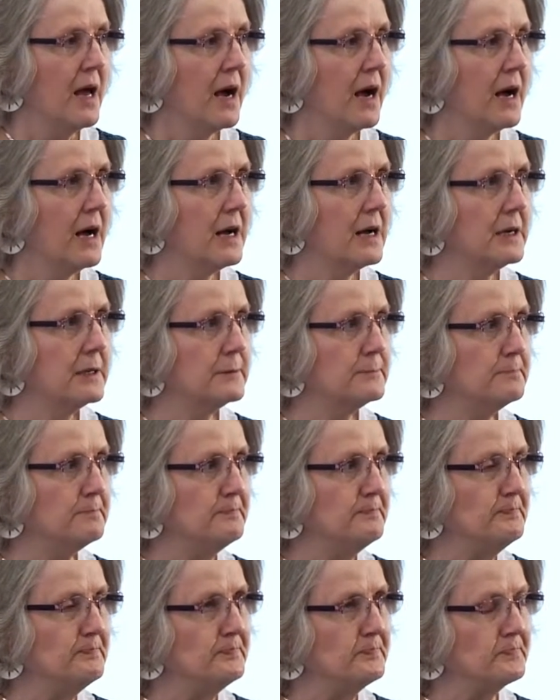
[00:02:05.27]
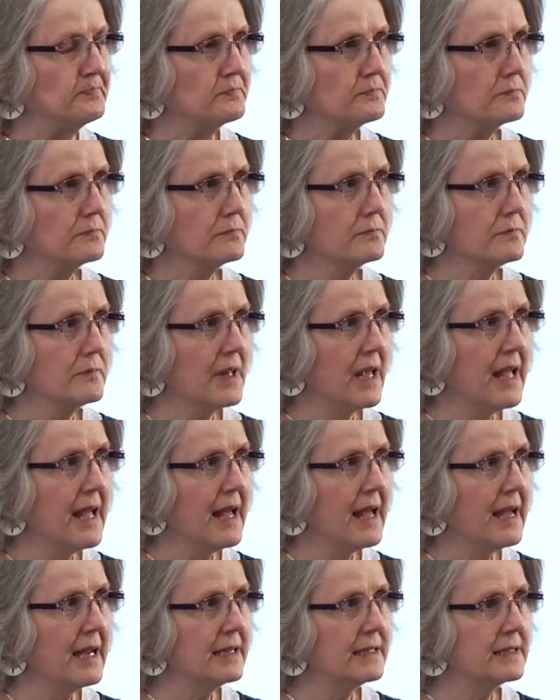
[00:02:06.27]
Um,
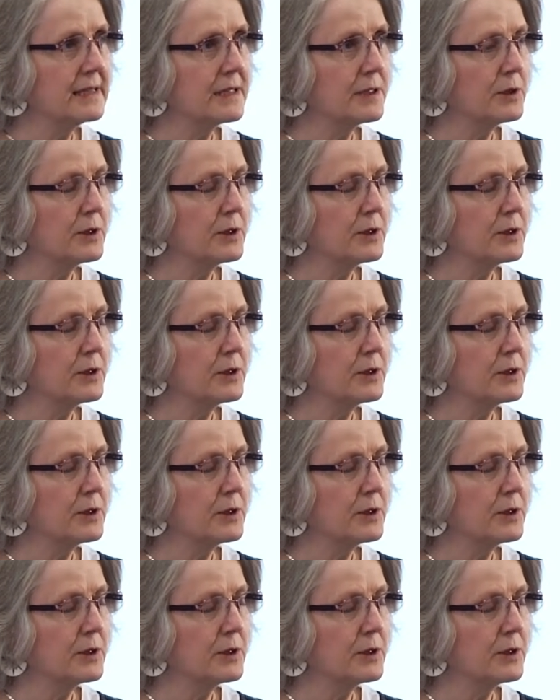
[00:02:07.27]
and